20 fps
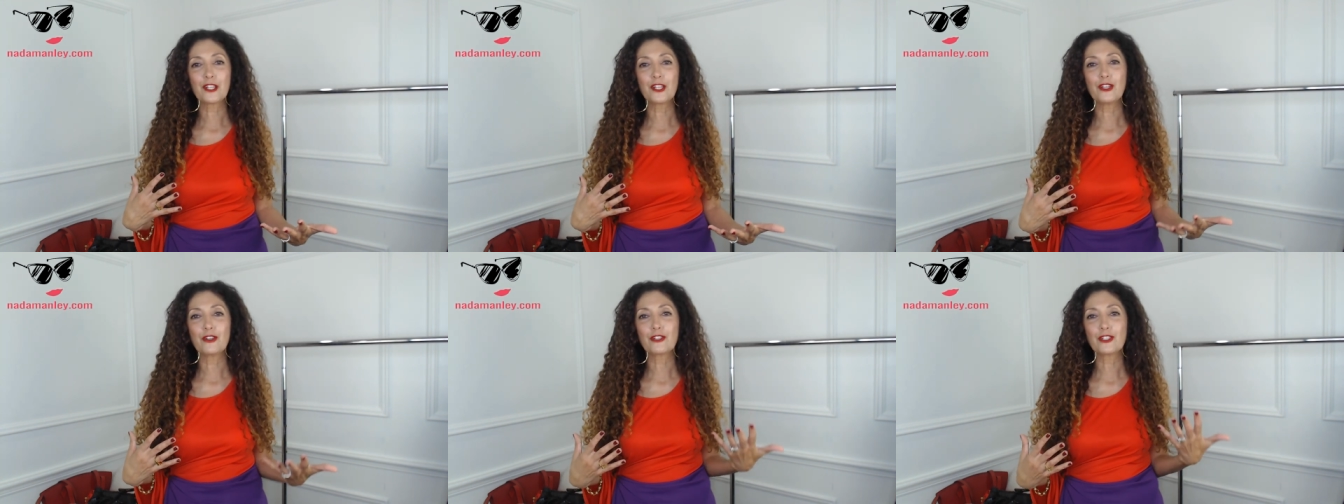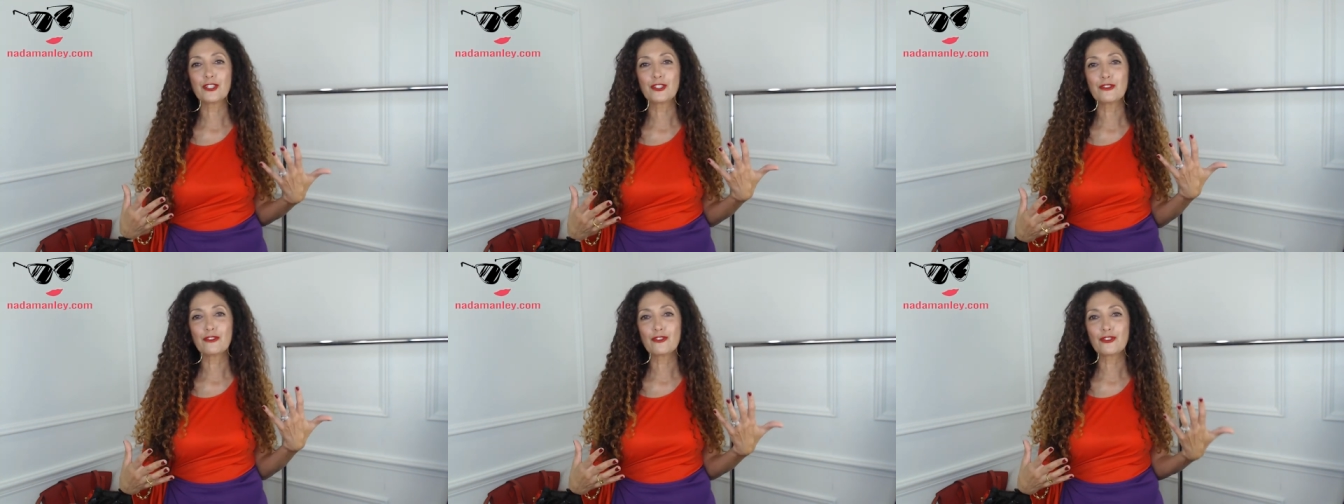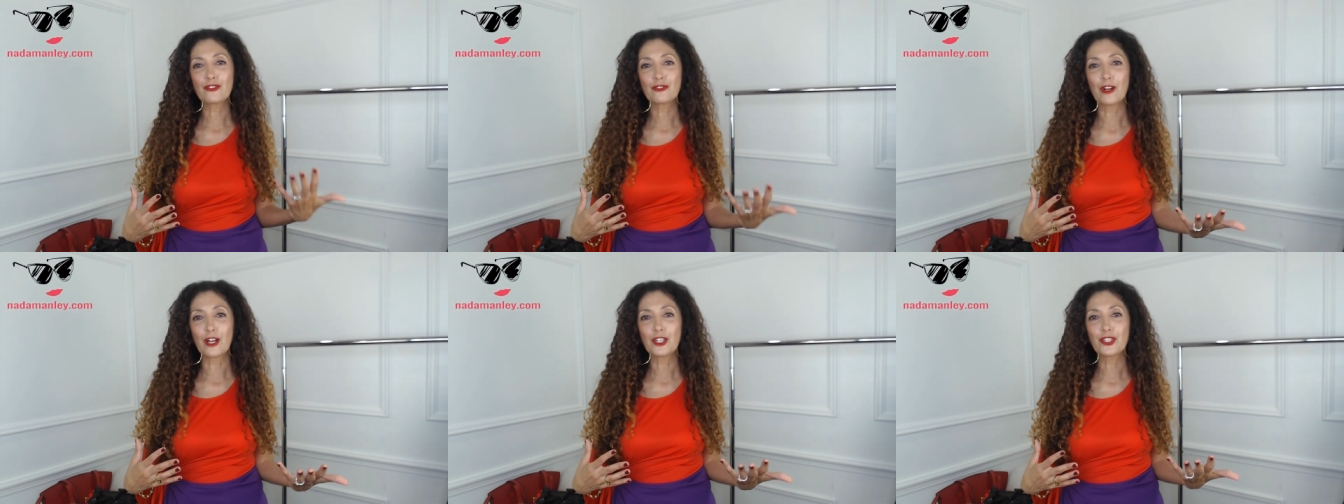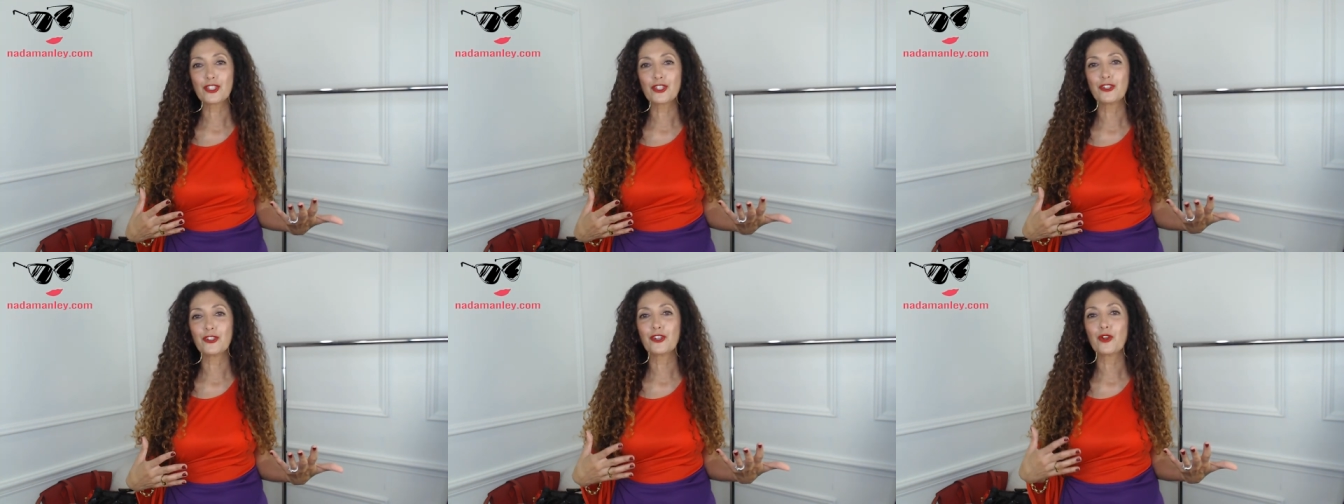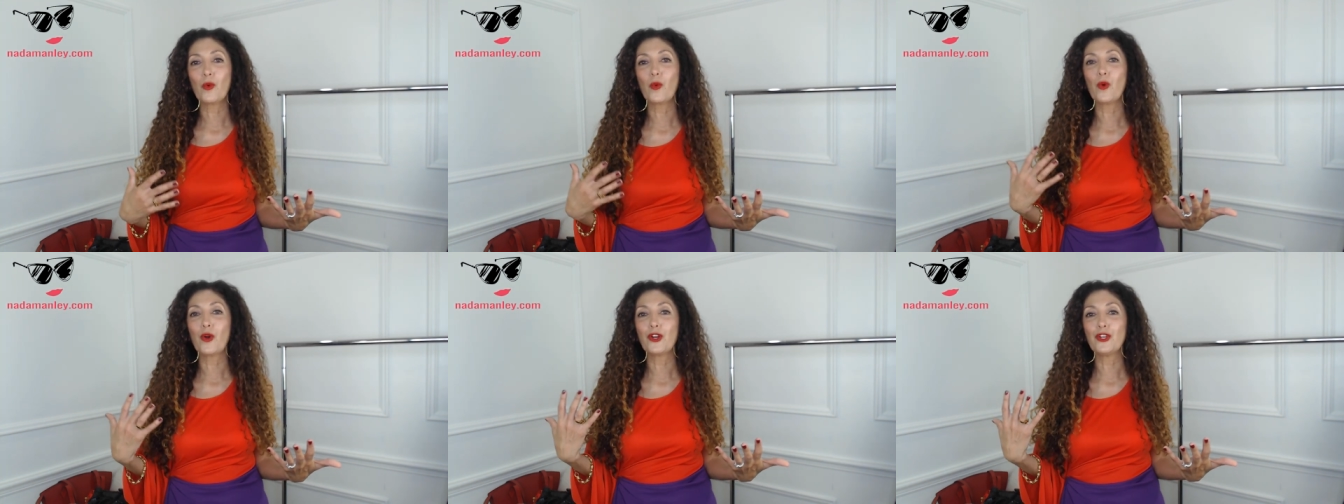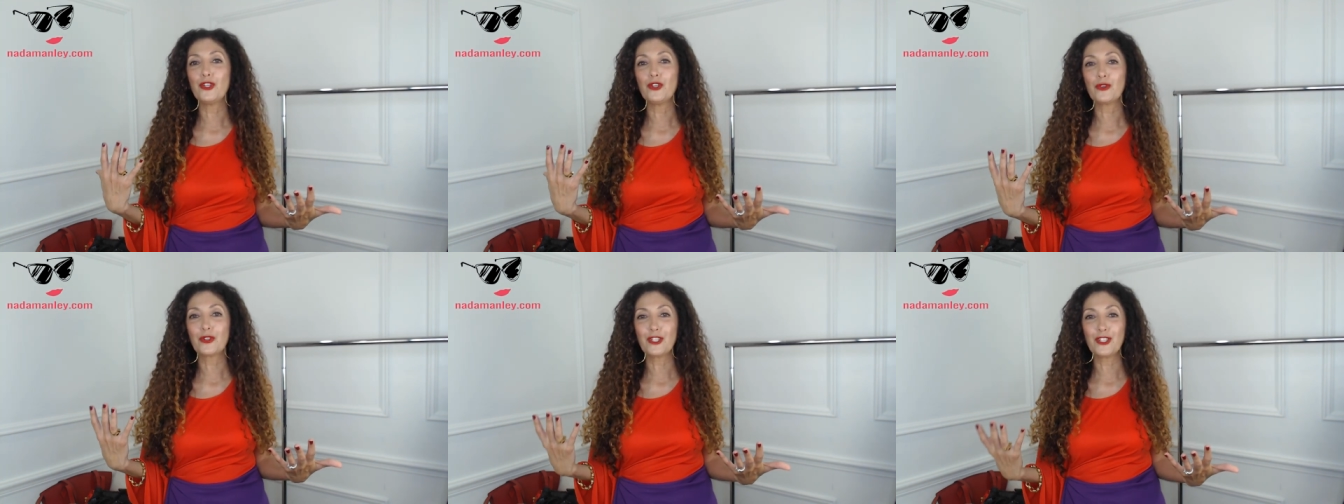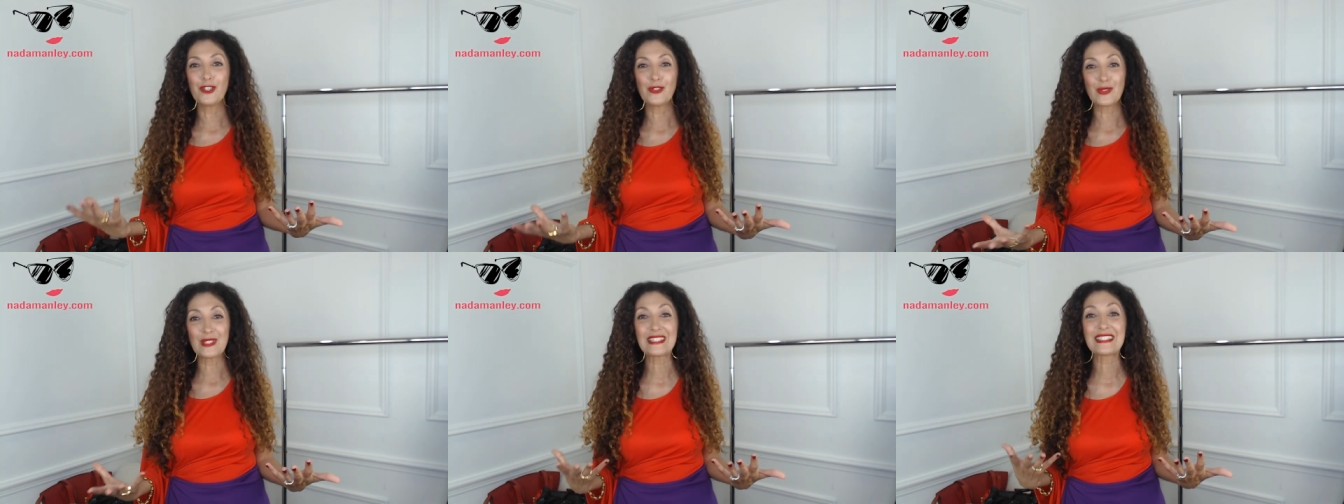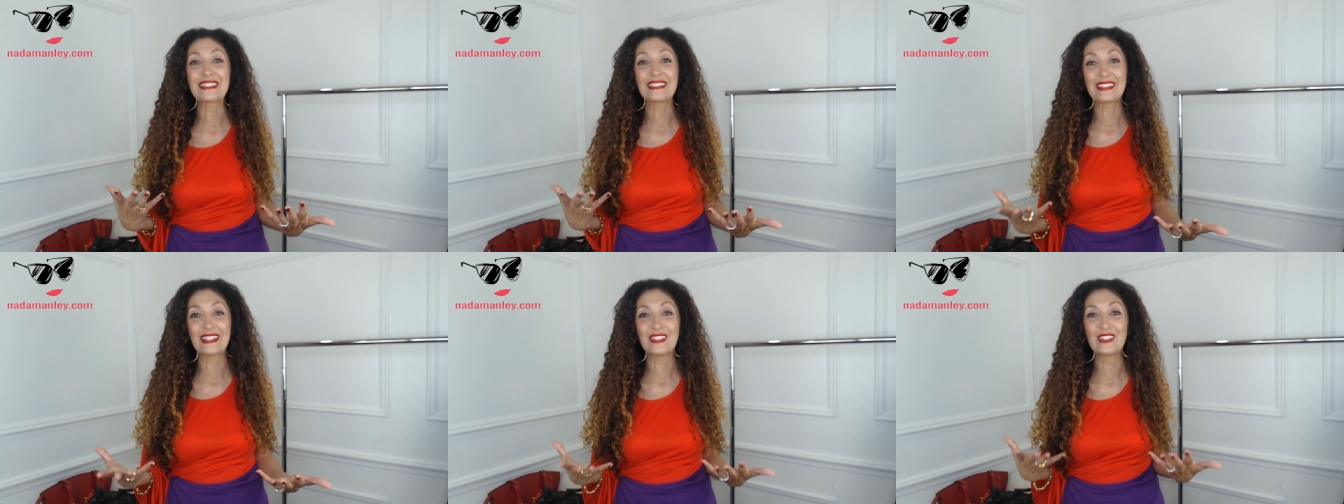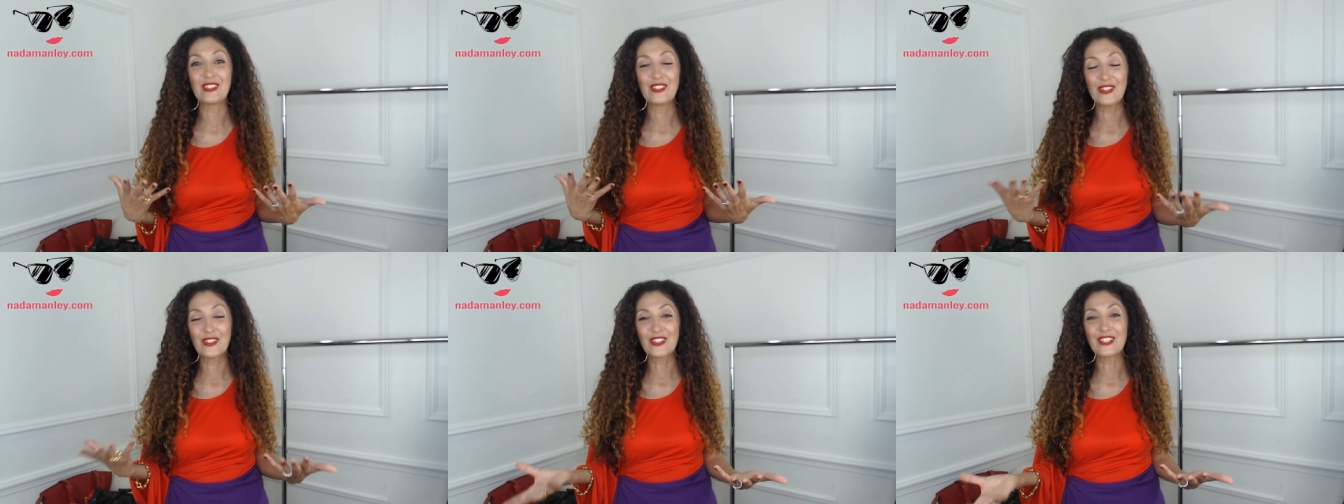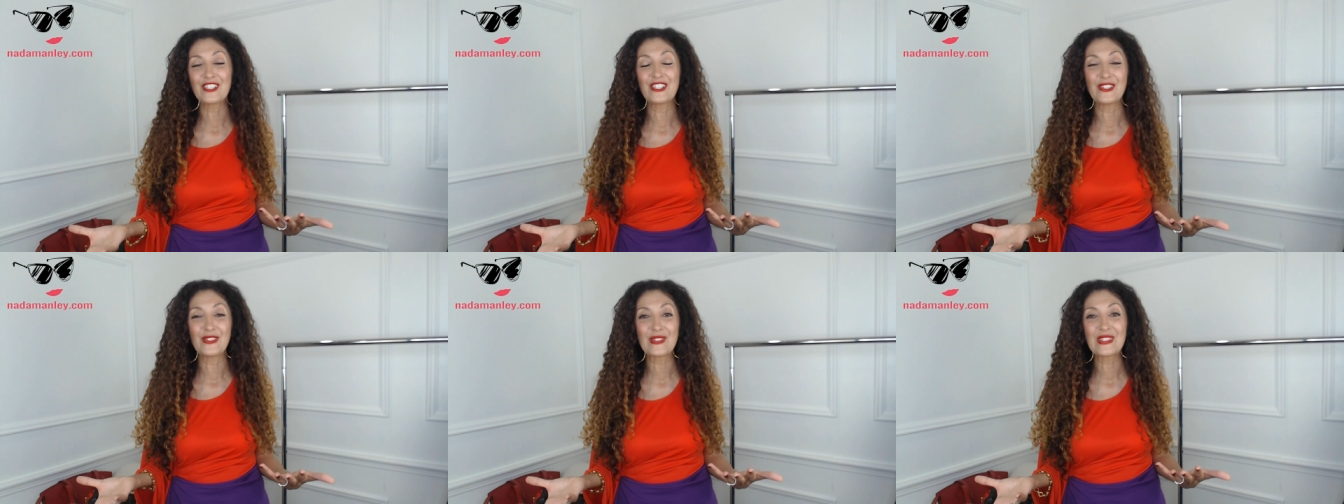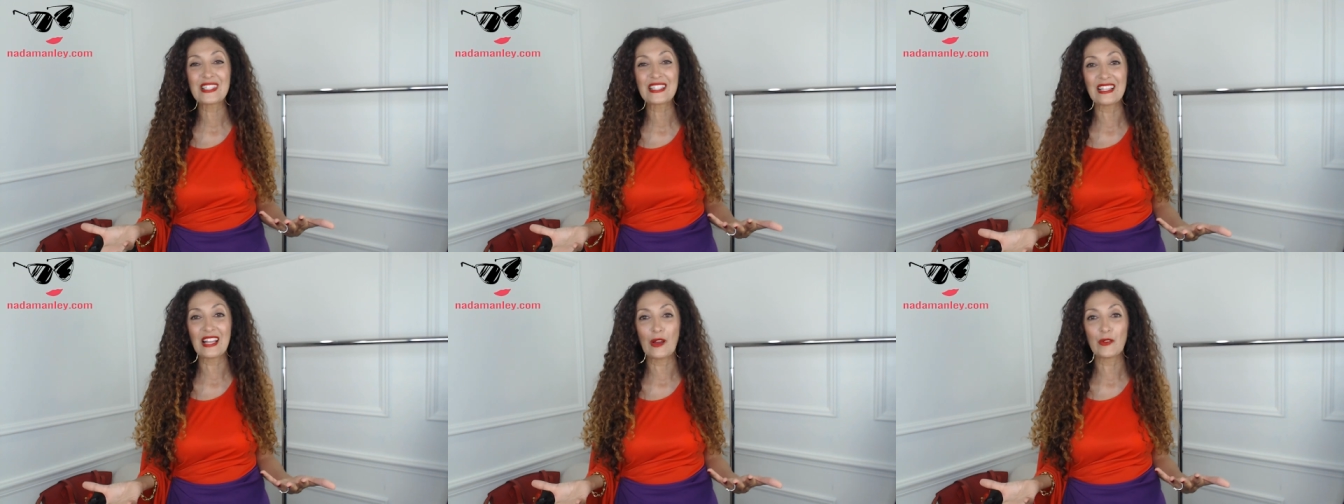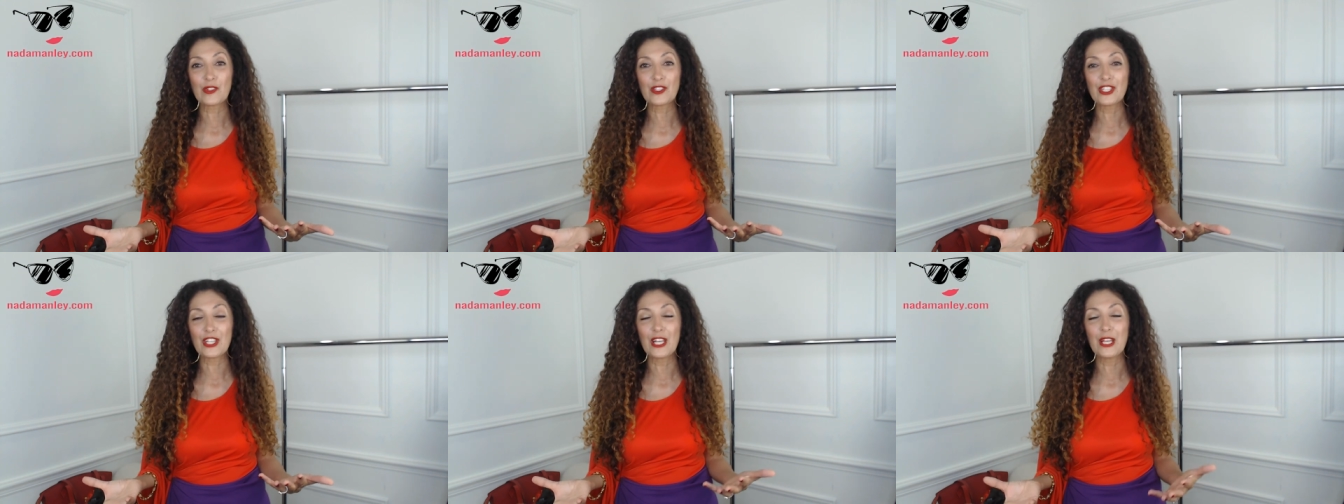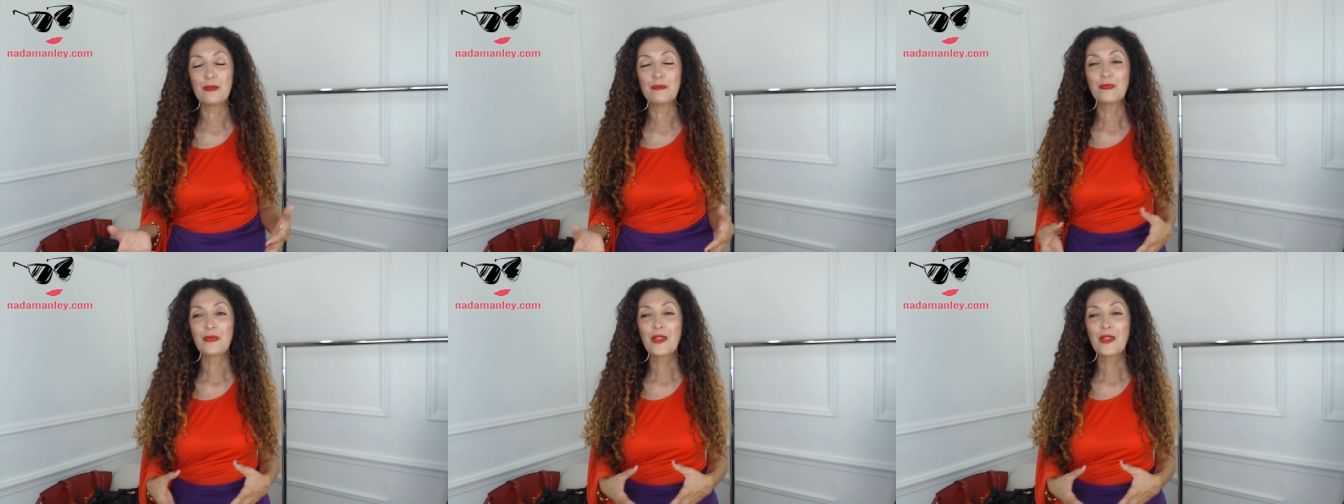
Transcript: you can choose structured or you can use you can choose slouchy.